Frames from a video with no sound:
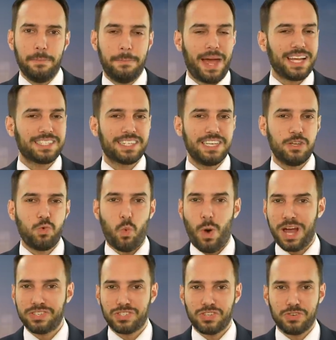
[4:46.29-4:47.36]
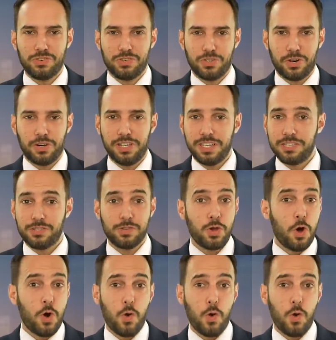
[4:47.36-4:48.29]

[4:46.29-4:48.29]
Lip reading: Pesky Western journalists